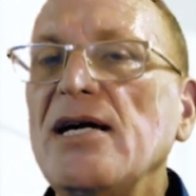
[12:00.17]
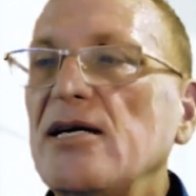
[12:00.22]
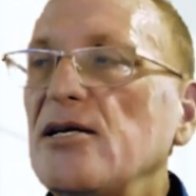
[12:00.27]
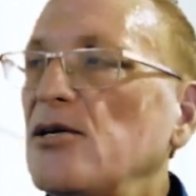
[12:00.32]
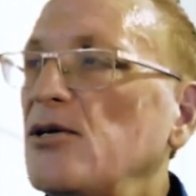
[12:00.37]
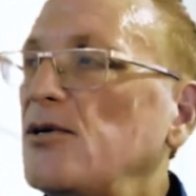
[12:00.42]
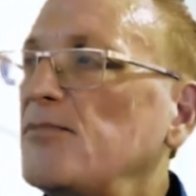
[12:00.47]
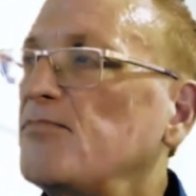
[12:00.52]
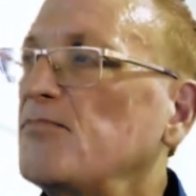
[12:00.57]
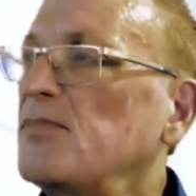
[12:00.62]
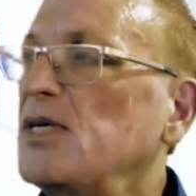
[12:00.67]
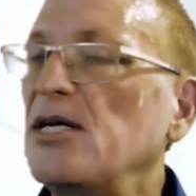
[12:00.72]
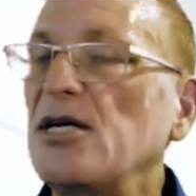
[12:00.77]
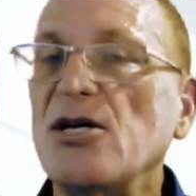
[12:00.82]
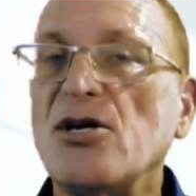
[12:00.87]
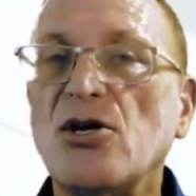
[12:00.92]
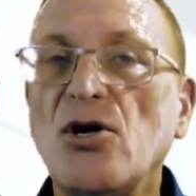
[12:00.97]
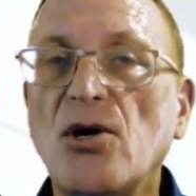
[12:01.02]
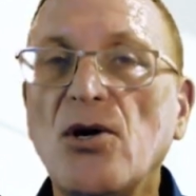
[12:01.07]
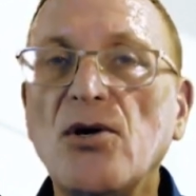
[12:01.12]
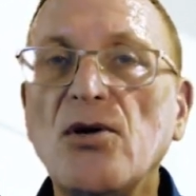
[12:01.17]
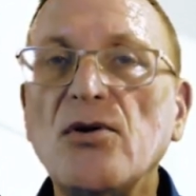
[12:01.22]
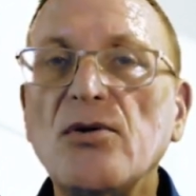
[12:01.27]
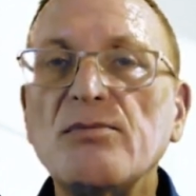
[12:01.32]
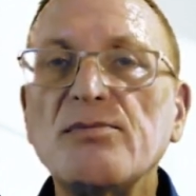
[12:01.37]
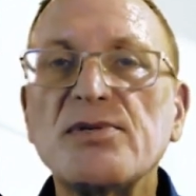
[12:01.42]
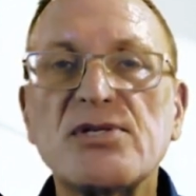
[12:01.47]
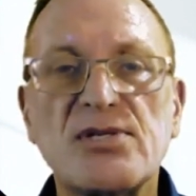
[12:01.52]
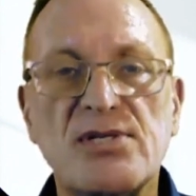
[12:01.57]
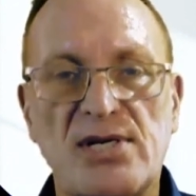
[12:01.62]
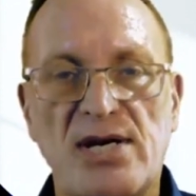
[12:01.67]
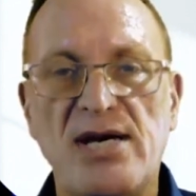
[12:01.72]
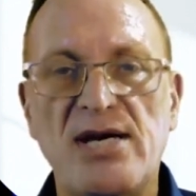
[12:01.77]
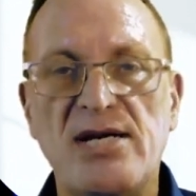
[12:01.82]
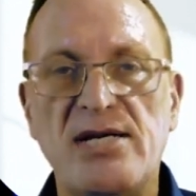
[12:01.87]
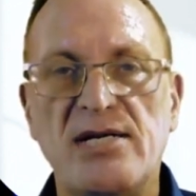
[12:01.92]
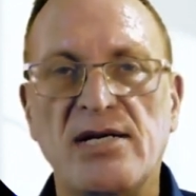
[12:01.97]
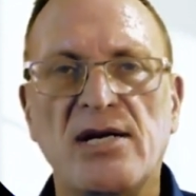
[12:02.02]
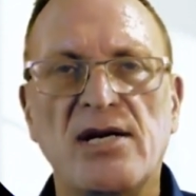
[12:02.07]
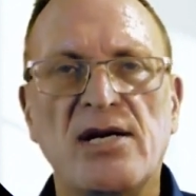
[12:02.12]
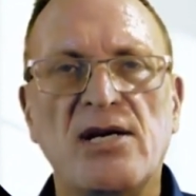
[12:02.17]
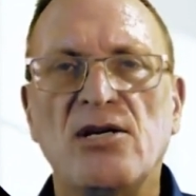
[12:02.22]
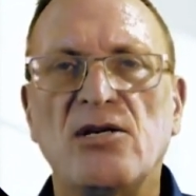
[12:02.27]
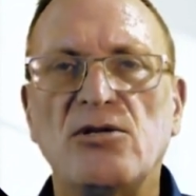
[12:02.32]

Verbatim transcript: in a, in a calm state,